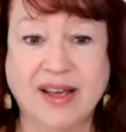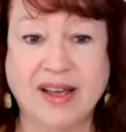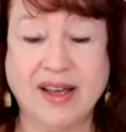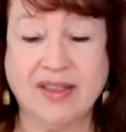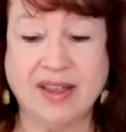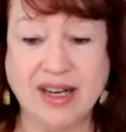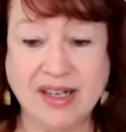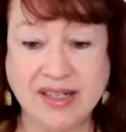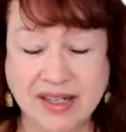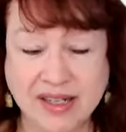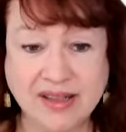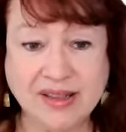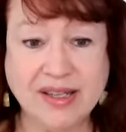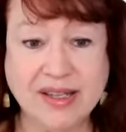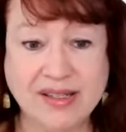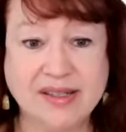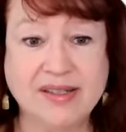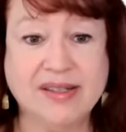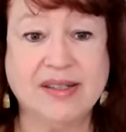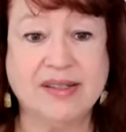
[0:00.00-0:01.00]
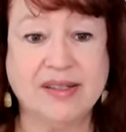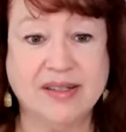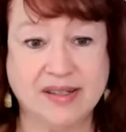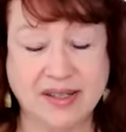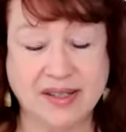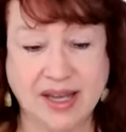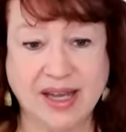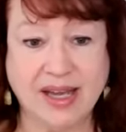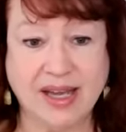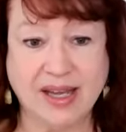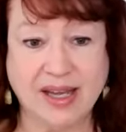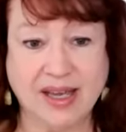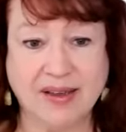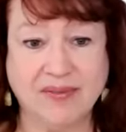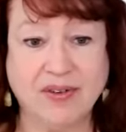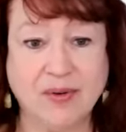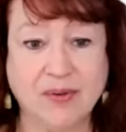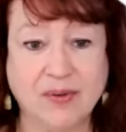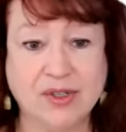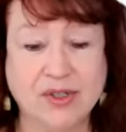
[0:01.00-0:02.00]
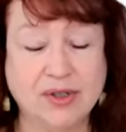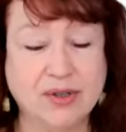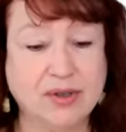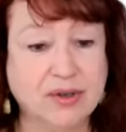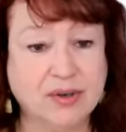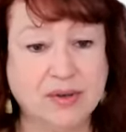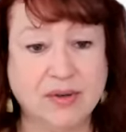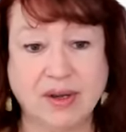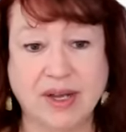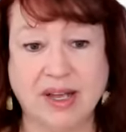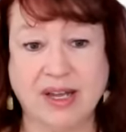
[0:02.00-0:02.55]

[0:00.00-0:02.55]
They did this to see if it was true.